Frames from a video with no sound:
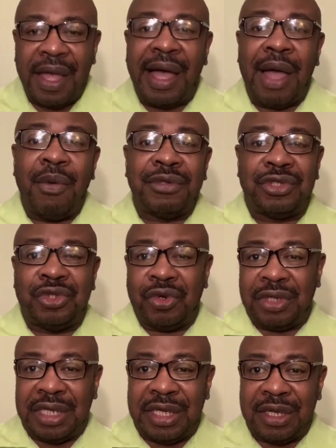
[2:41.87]
How else are you
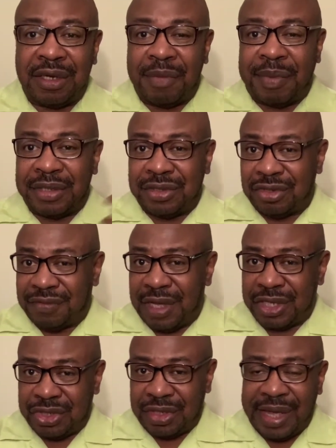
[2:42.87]
going to hear about the direction?